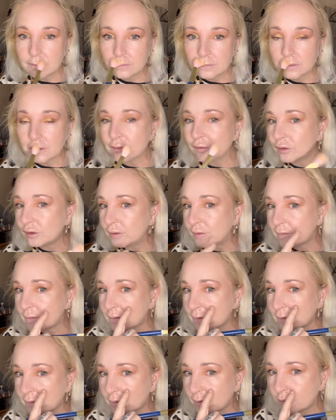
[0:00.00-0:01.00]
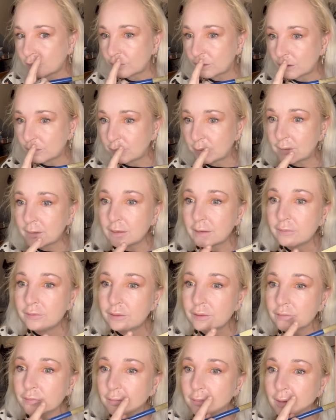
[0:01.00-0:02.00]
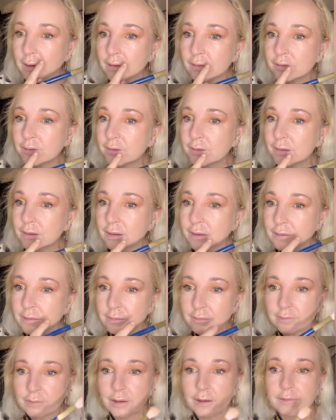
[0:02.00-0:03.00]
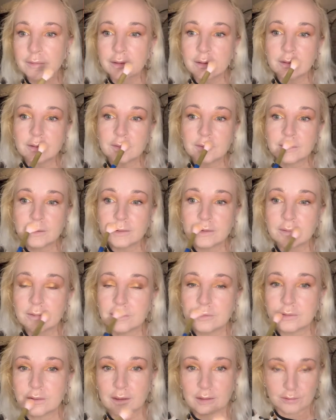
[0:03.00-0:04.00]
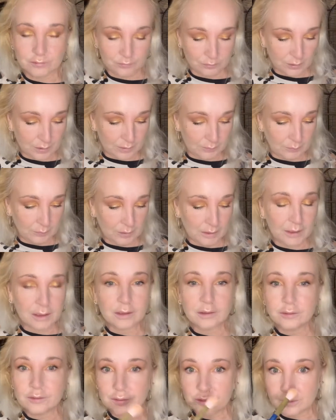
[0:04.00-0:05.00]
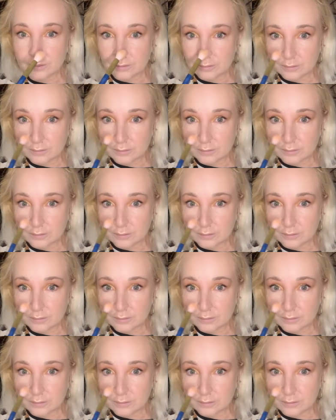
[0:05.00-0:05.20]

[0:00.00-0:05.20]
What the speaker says: As you can see, the cream's near enough melted around that dry patch.